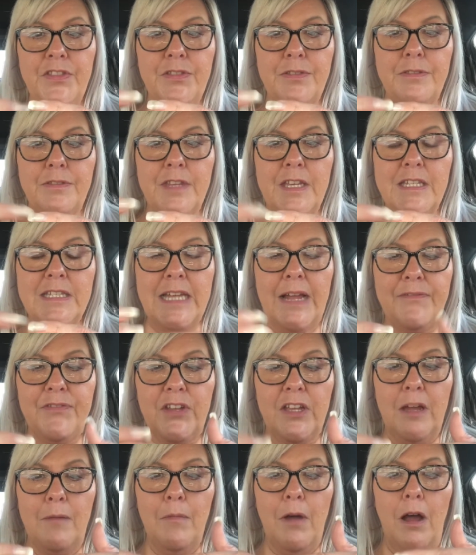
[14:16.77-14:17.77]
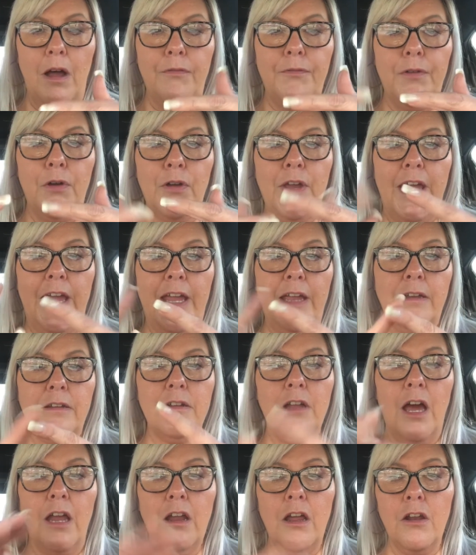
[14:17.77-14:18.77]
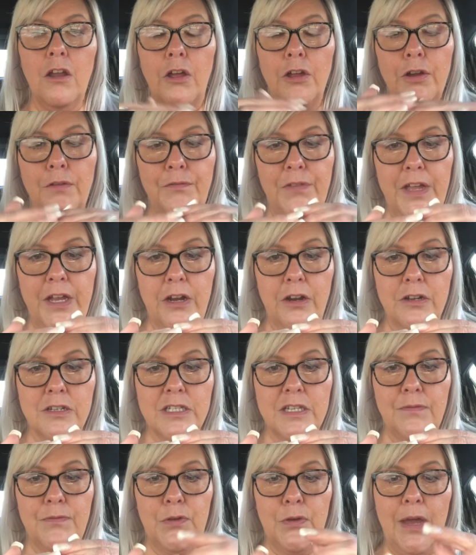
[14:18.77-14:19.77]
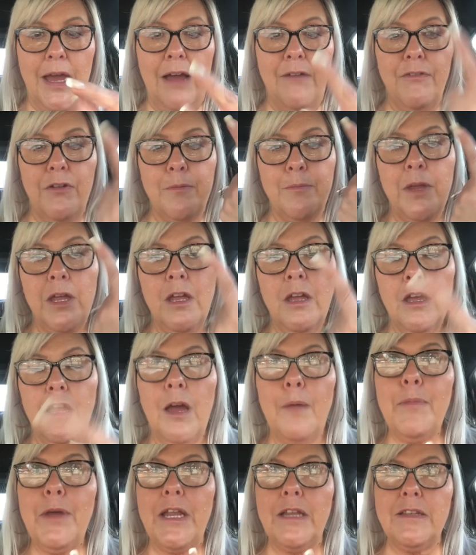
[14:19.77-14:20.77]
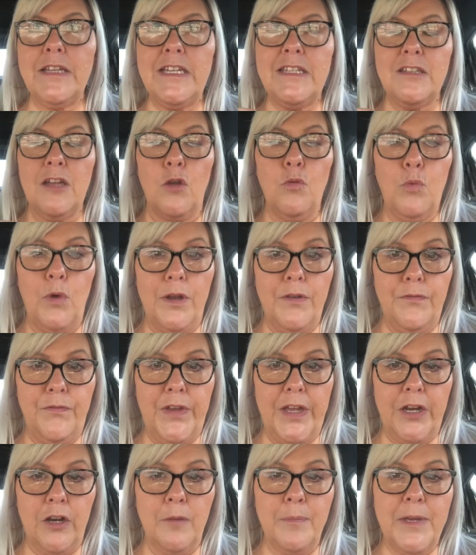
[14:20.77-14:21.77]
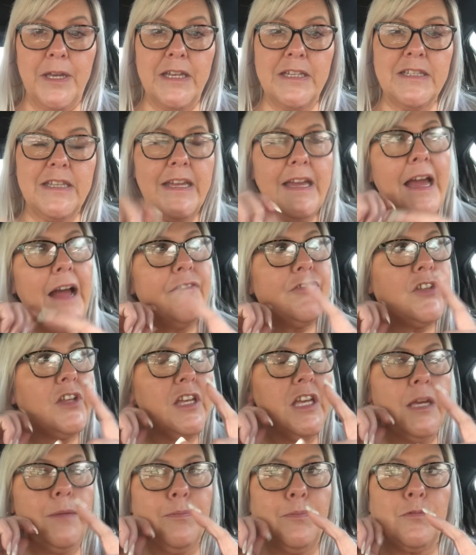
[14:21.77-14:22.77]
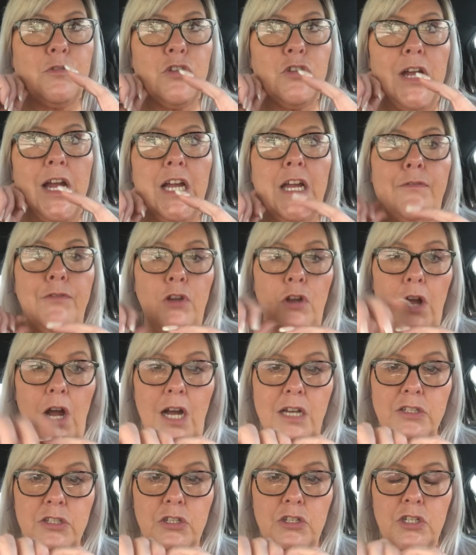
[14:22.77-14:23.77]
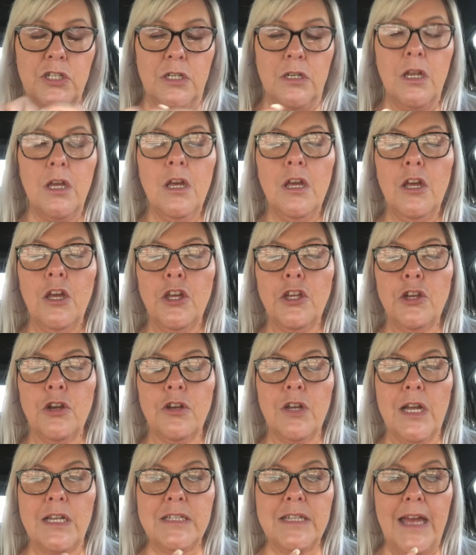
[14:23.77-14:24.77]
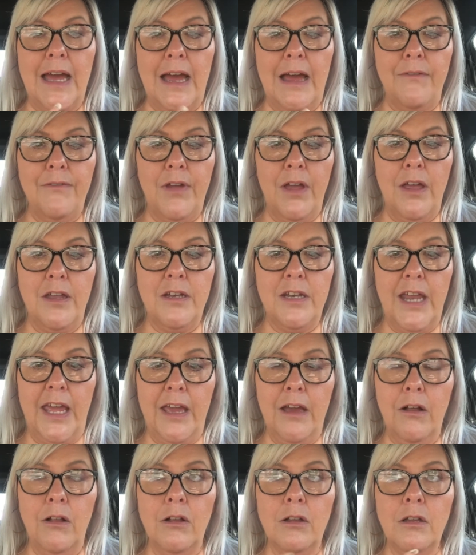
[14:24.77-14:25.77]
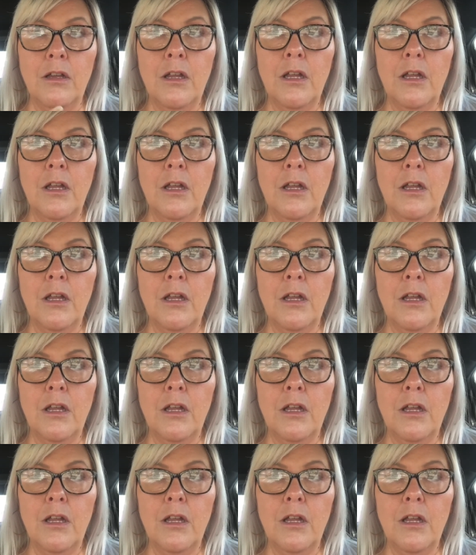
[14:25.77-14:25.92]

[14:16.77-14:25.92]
these have to come off. Okay, not on all your fingers if you have them, but at least on one finger, because they have to keep track of your oxygen. You're not to have a nail,